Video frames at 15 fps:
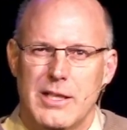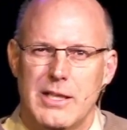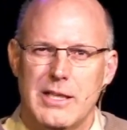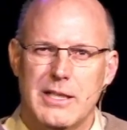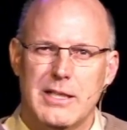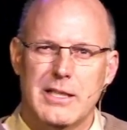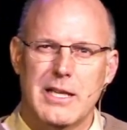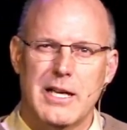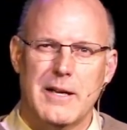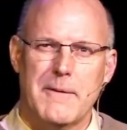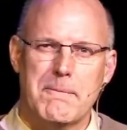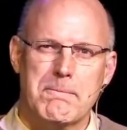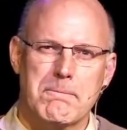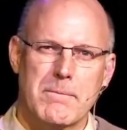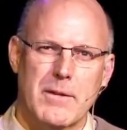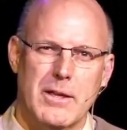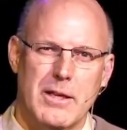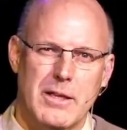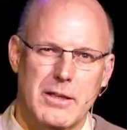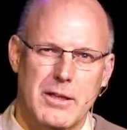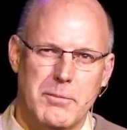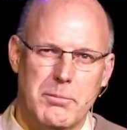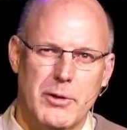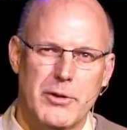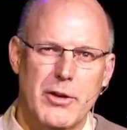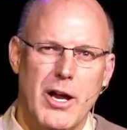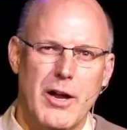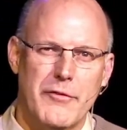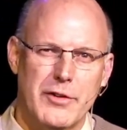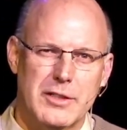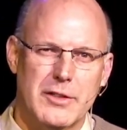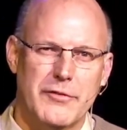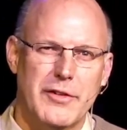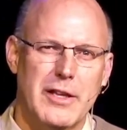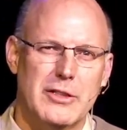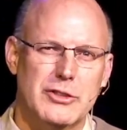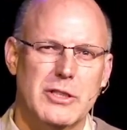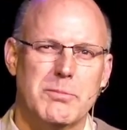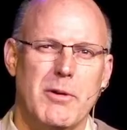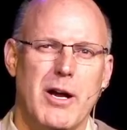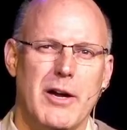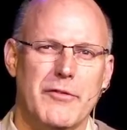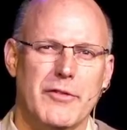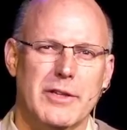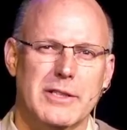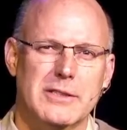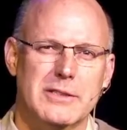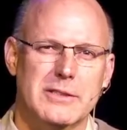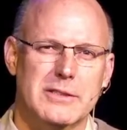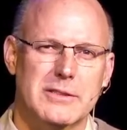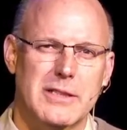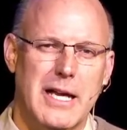in the burnt offering, the fellowship offerings,